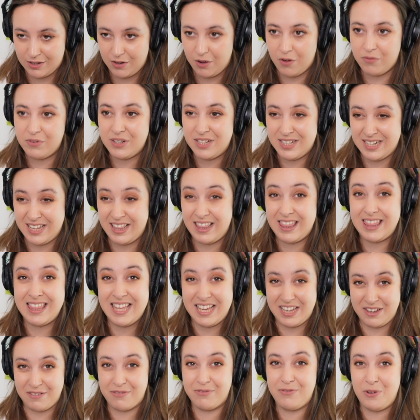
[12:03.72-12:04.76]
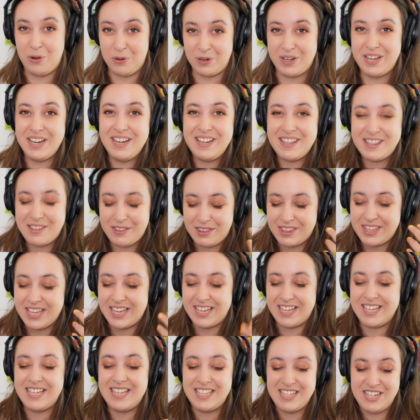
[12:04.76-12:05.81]
obviously a thicker folk, the
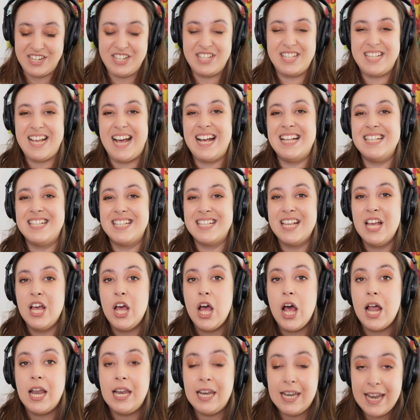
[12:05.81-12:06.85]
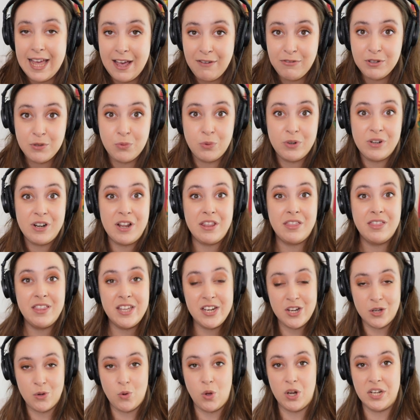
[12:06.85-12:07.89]
thickness has left. We're in a
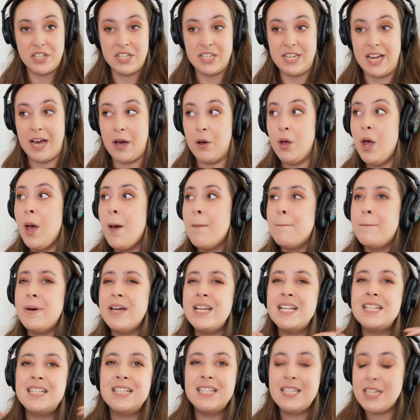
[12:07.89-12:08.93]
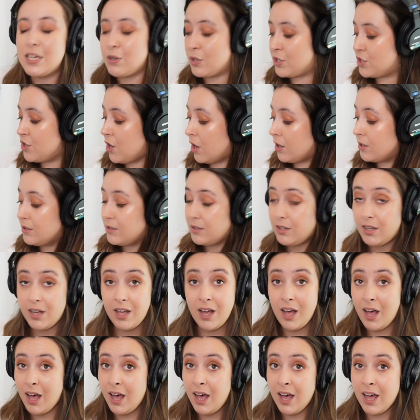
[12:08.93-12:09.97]
thinner quality now, but it's not
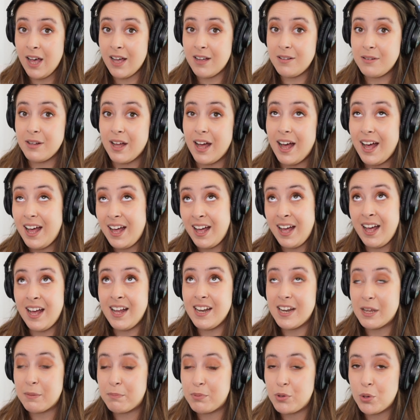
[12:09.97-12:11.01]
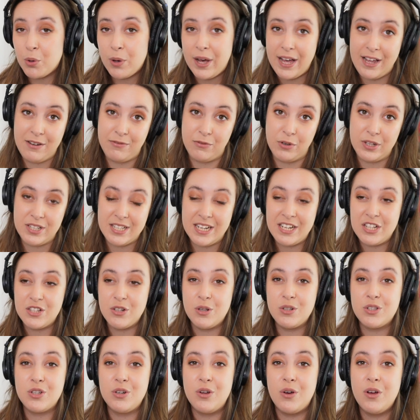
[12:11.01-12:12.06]
like pure head voice, and he's
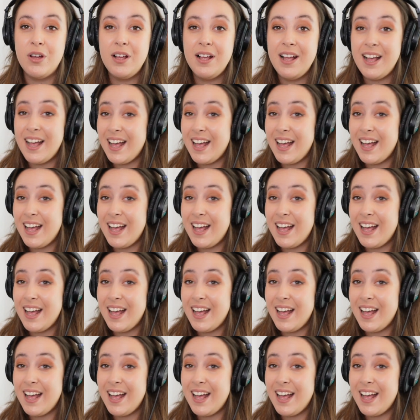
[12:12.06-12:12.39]
also not